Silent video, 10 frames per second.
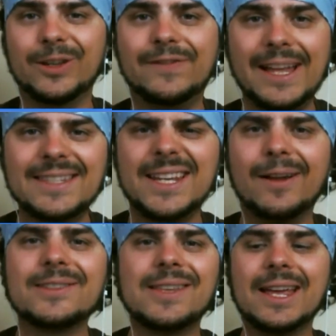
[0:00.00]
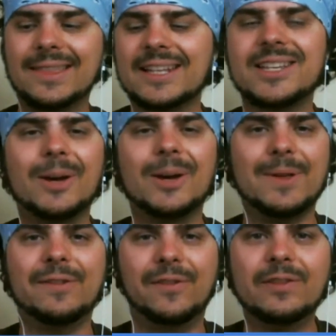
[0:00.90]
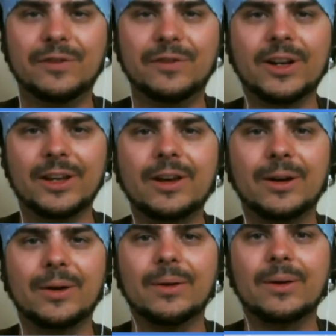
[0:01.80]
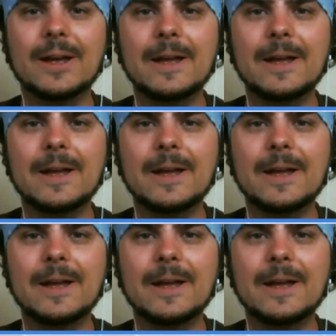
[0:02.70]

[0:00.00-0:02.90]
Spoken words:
So if that sounds like that's going to be fun for you,